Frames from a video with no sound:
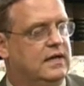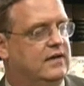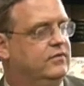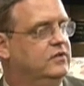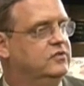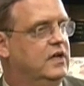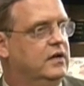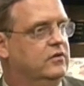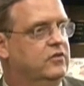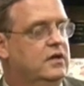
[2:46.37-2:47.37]
CAFE
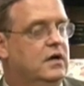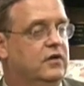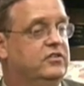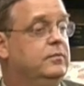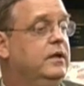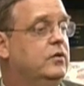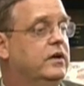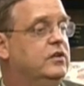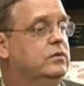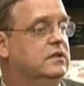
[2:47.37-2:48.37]
standards are simply
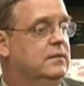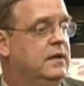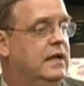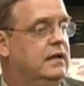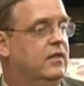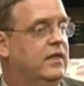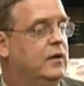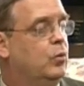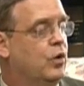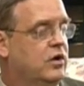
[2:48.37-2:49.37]
going to eliminate
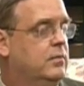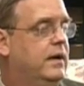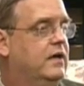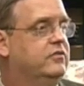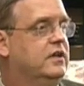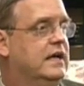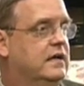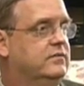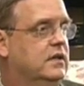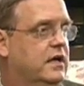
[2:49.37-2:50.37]
that work capacity
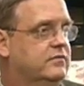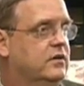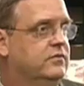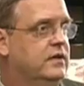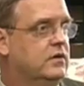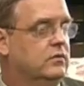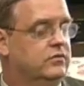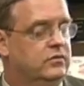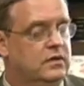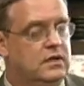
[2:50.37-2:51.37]
out of a lot of our
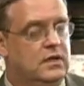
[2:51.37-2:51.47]
vehicles.